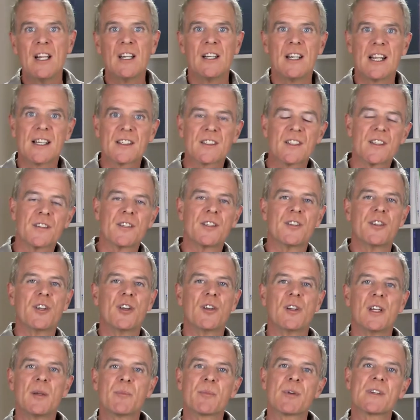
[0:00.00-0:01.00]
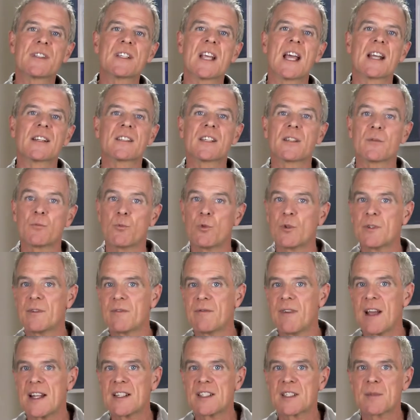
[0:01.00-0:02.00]
licks at the newly protected wood
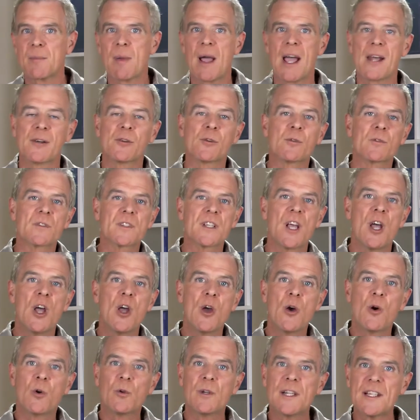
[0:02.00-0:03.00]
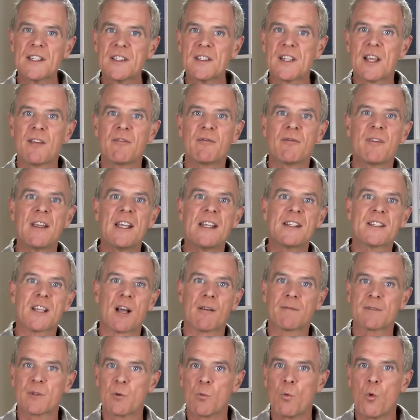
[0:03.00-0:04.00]
fence panels, or licks their feet
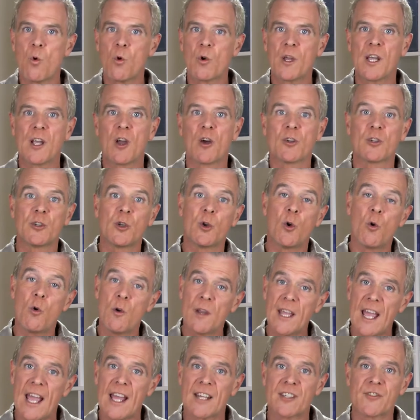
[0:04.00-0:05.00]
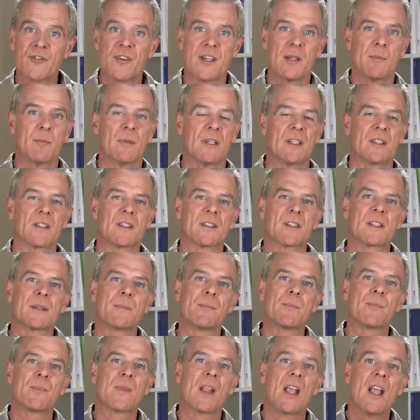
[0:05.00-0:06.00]
after walking on lawn care treatments.
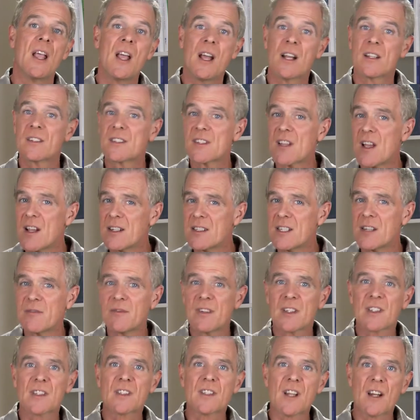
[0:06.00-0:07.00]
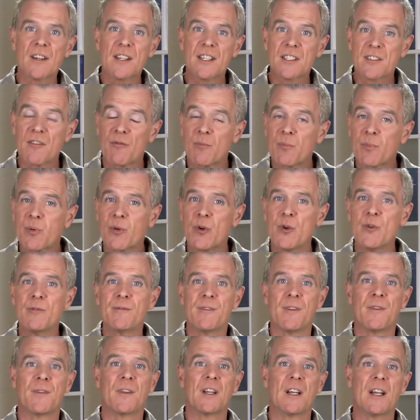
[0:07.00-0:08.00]
And scientific studies have
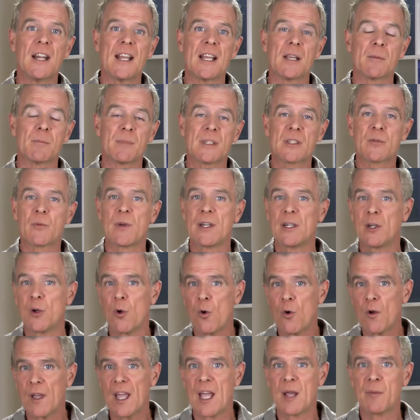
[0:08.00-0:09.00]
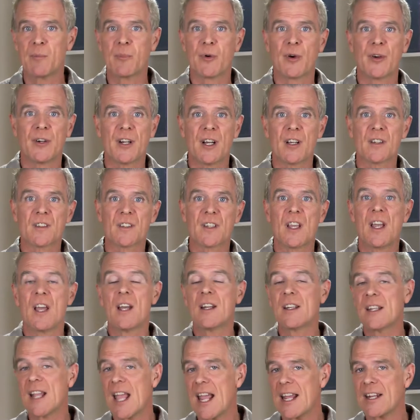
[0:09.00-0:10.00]
proven the link between lawn care products
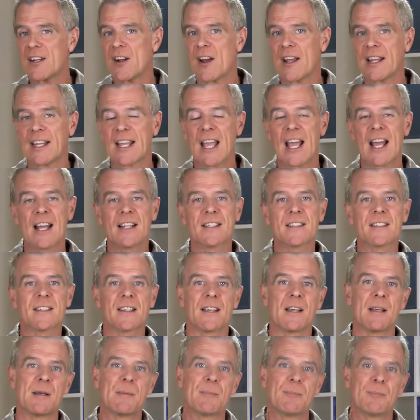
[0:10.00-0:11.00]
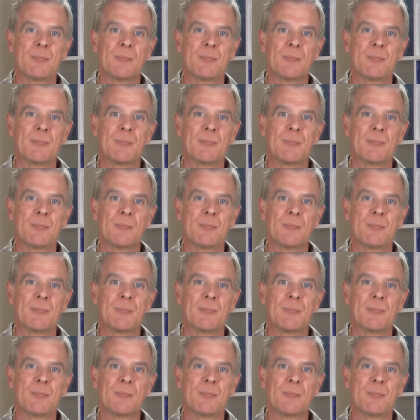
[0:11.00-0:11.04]
and canine cancer.